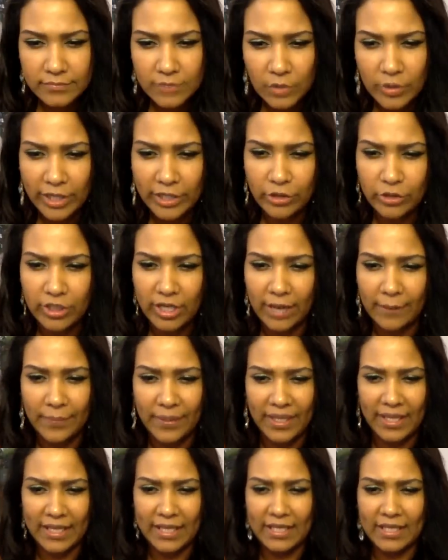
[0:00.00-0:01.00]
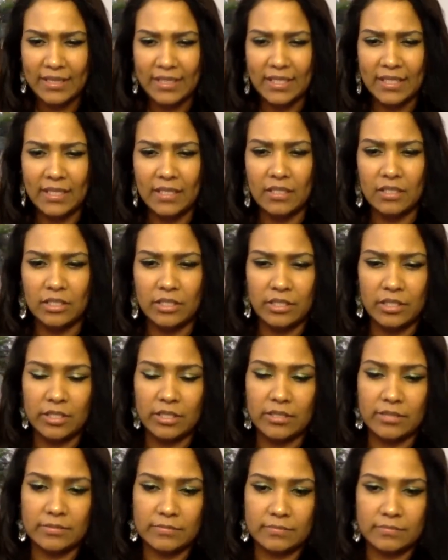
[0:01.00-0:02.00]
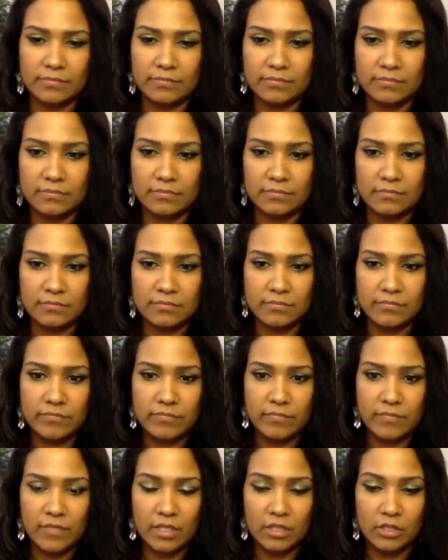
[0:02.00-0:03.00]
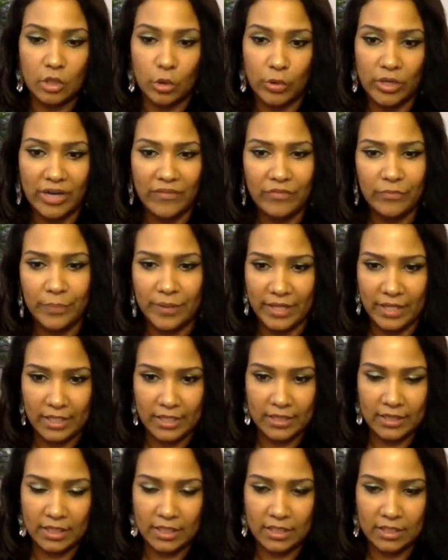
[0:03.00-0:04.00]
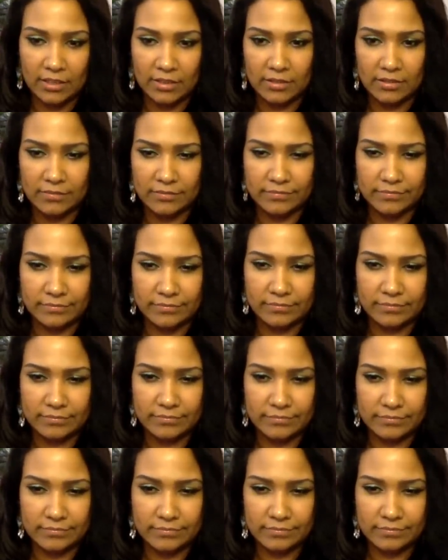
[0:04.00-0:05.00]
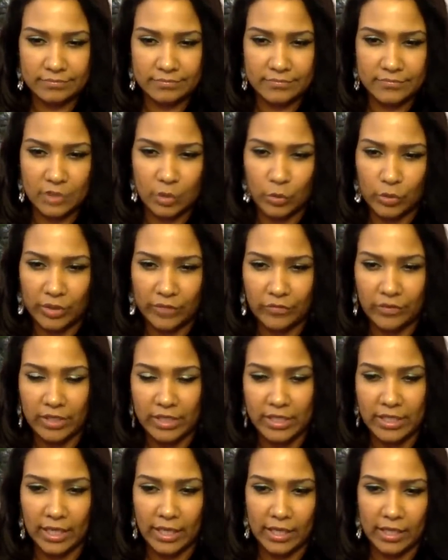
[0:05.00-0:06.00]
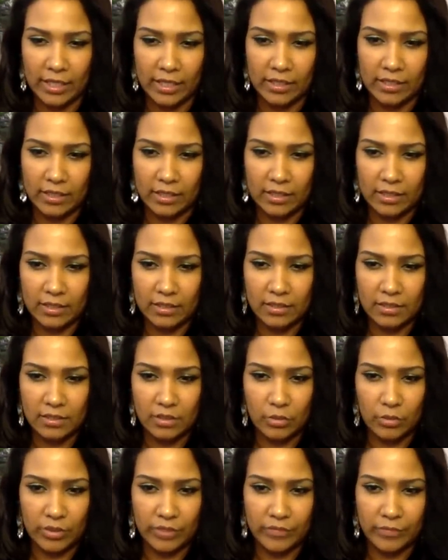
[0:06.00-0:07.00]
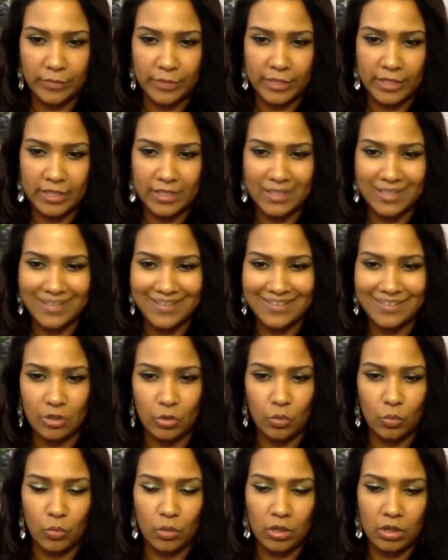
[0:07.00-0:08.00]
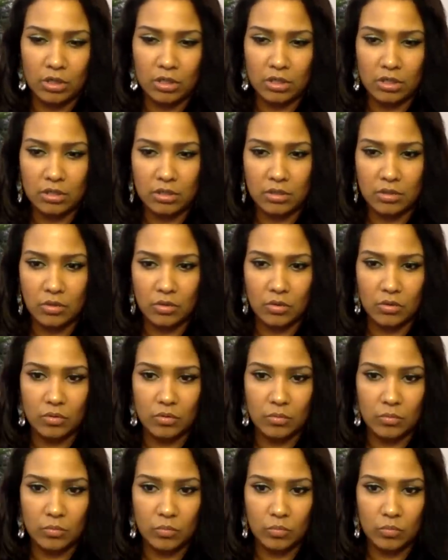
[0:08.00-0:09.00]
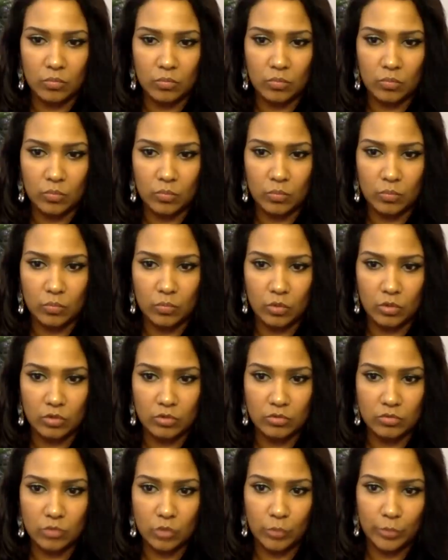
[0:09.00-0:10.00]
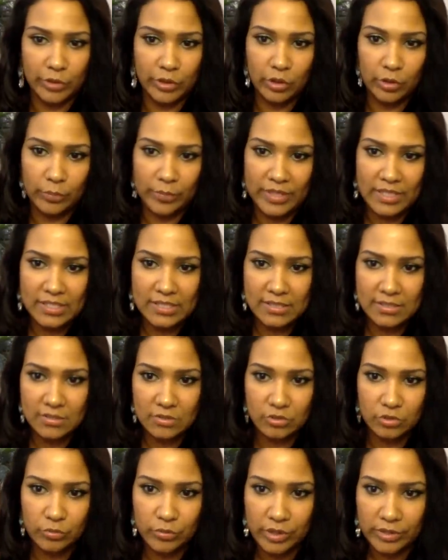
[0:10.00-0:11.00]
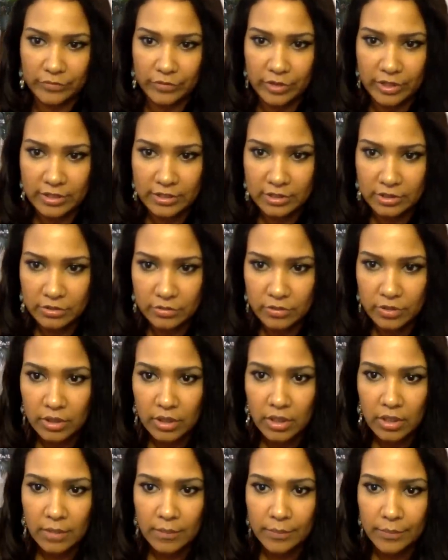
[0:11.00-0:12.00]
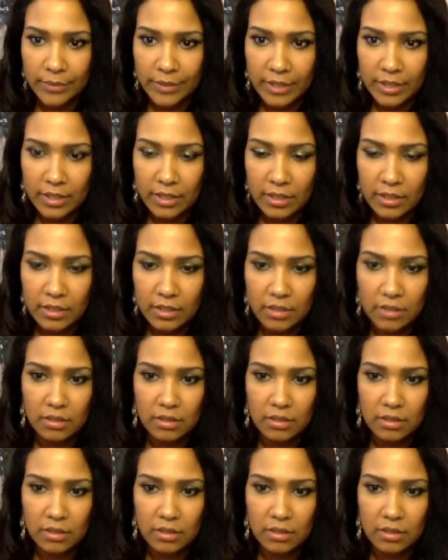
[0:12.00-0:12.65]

Okay, you're not paying anything? Good. Don't ever pay anything. Don't ever, and, and don't ever pay anything and don't work or open your own business or do whatever you need to do. But